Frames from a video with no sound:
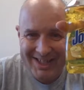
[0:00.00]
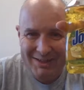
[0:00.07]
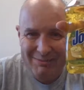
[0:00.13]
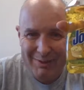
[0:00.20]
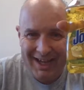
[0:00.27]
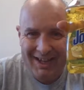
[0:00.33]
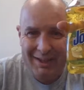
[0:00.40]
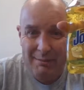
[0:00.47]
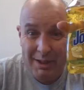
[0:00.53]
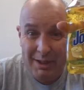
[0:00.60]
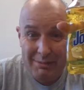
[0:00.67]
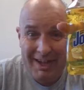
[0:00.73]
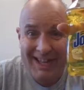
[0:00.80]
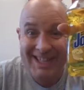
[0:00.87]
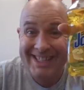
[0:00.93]
a smile. Everybody
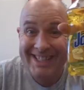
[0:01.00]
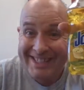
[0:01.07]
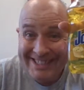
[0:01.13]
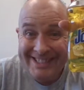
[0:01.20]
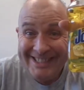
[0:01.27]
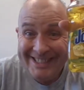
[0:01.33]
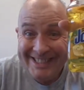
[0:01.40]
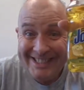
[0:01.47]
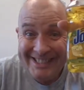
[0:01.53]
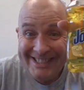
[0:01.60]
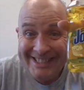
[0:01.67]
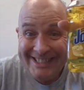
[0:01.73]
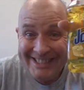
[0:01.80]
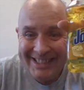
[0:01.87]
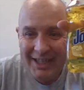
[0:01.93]
smile.
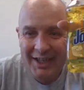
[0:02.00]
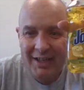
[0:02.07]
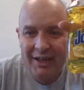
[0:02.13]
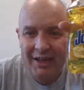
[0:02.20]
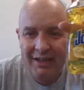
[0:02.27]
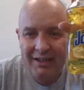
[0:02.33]
All